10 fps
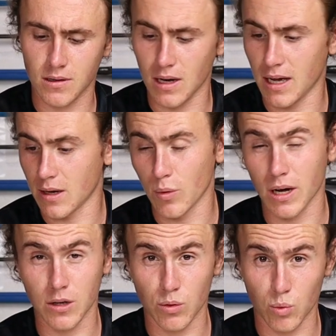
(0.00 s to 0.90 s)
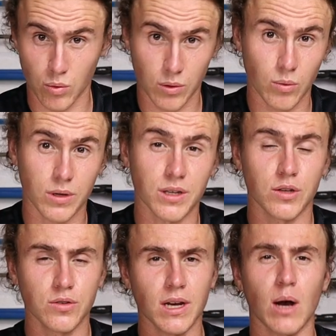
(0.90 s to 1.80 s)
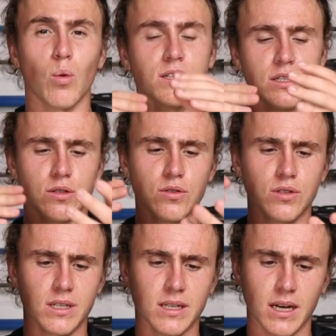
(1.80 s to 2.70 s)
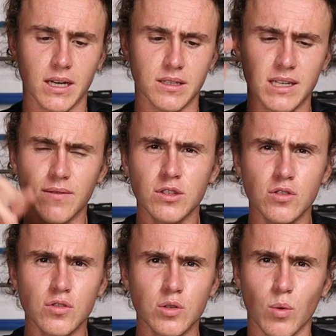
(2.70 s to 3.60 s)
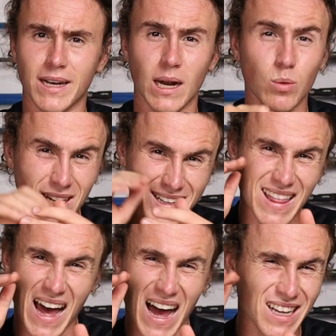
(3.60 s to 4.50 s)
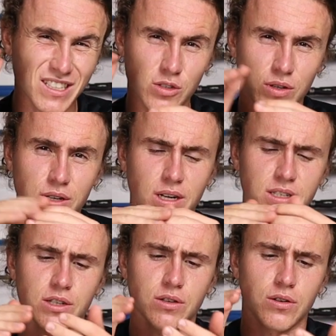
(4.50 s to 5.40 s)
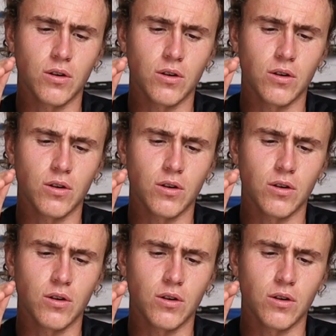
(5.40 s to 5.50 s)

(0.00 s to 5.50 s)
Like when I was using a 7.2 to 1. That was like the highest gear ratio you